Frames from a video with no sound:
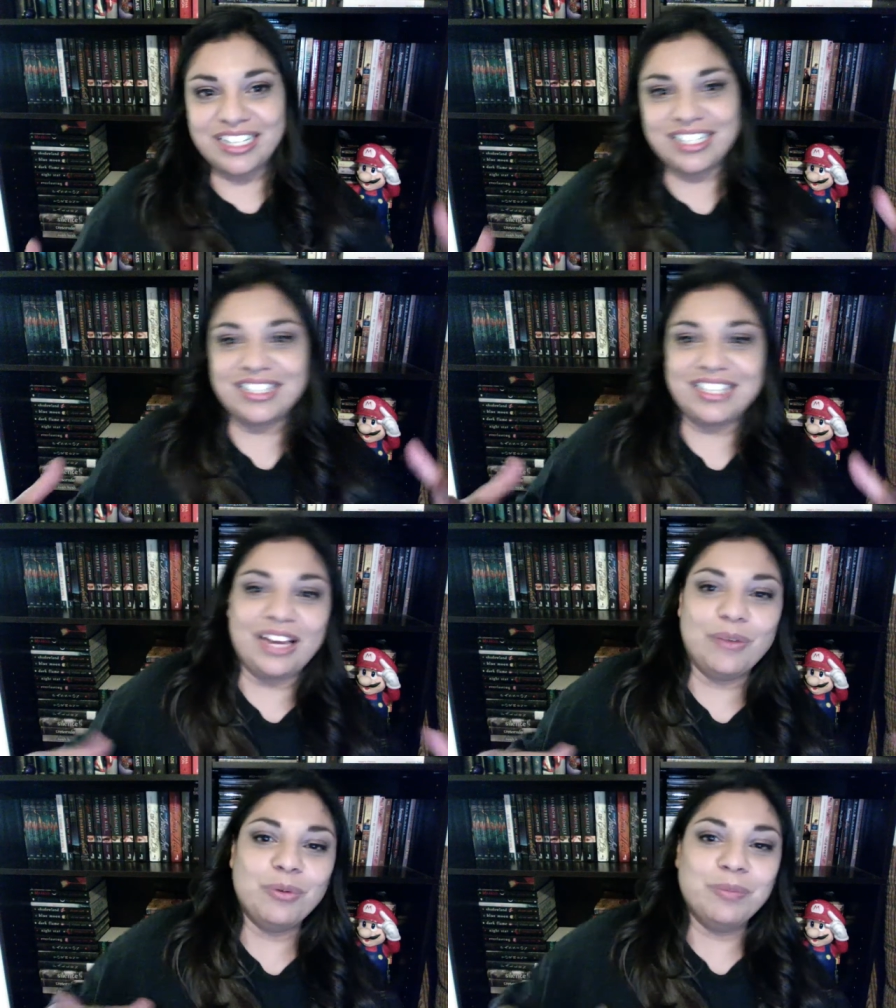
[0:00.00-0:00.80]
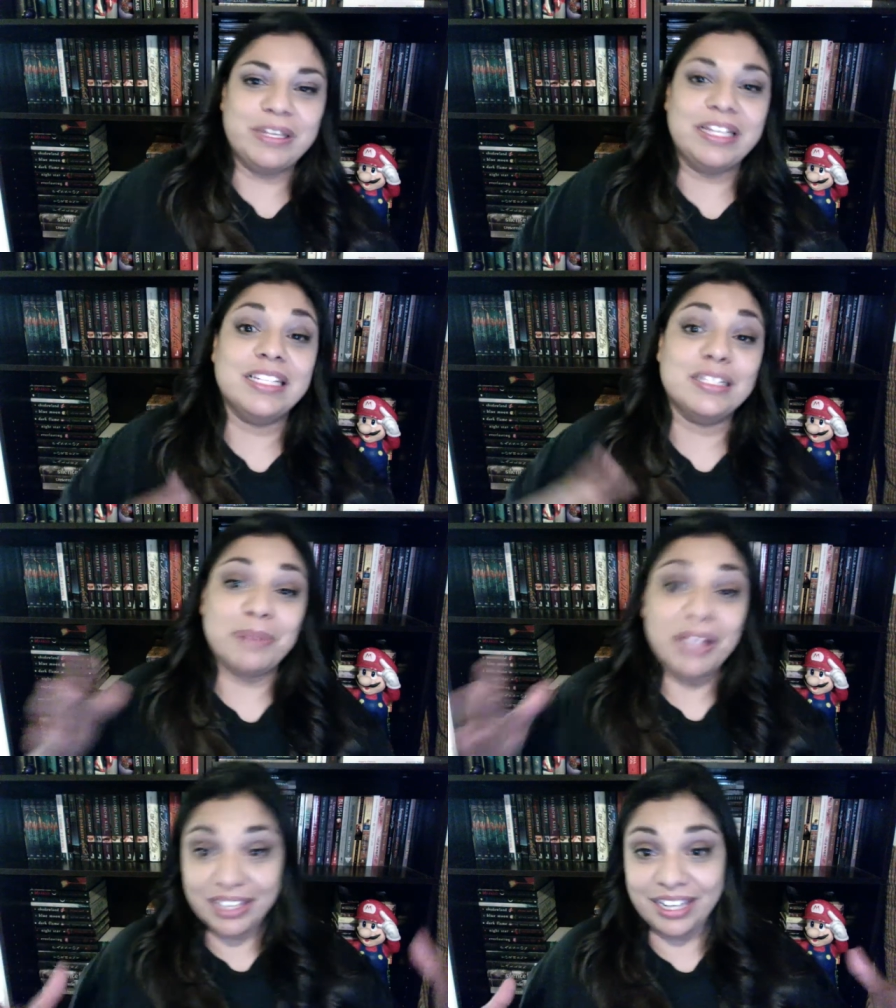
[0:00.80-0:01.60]
that will be
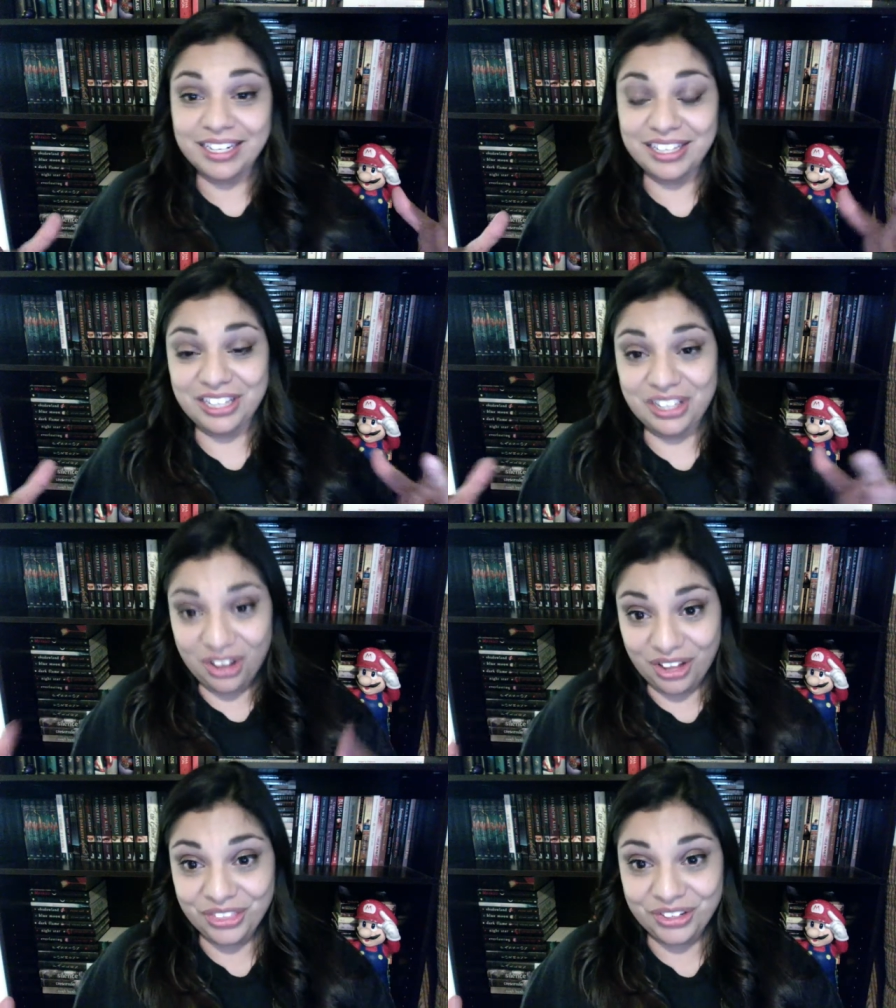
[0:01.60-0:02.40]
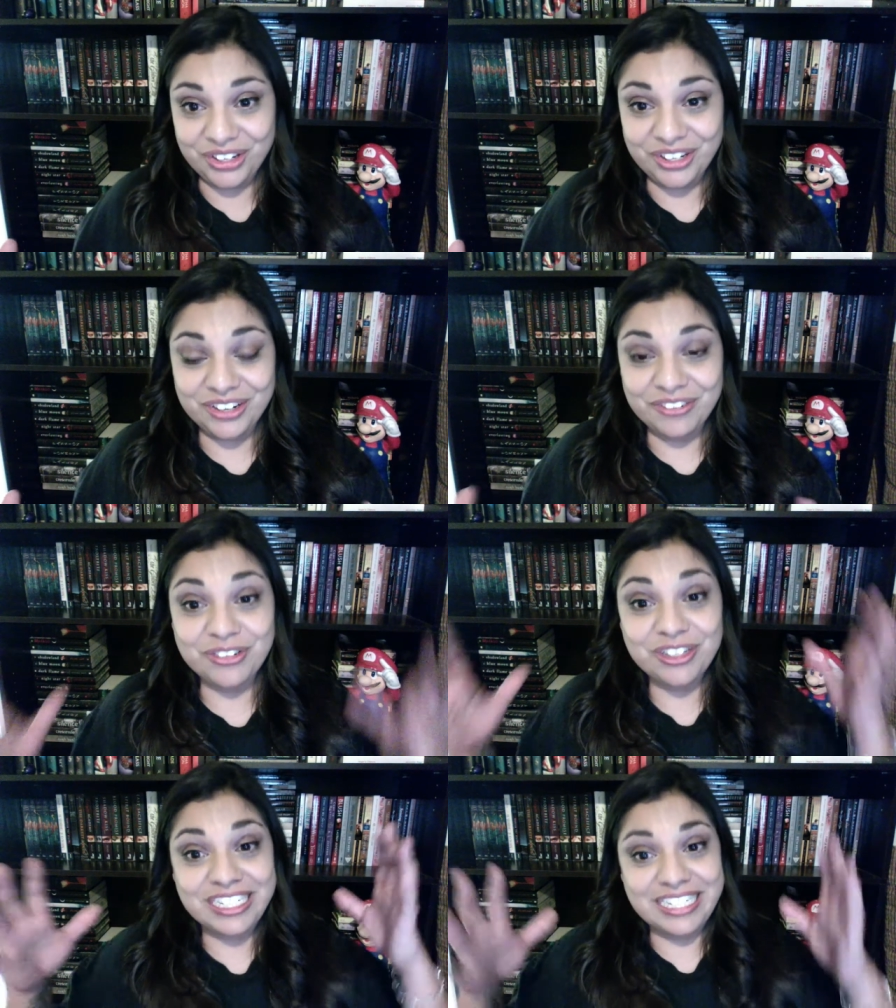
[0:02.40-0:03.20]
spotlighting the author for
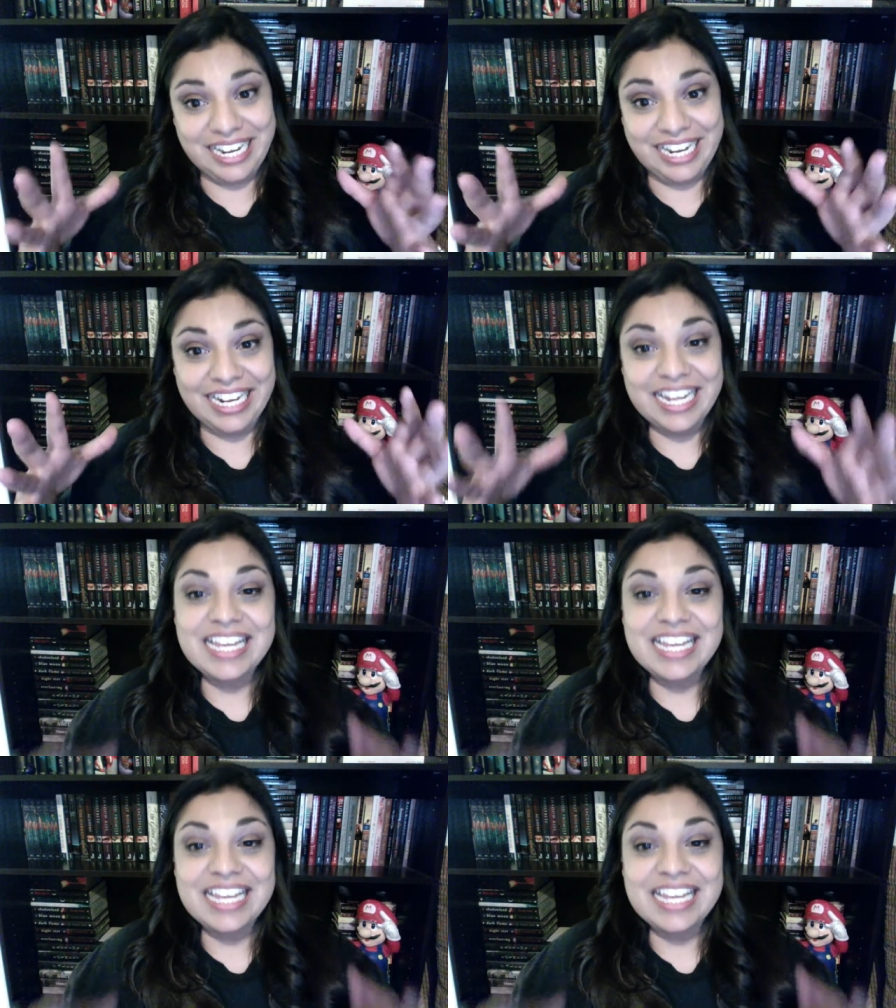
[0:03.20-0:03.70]
today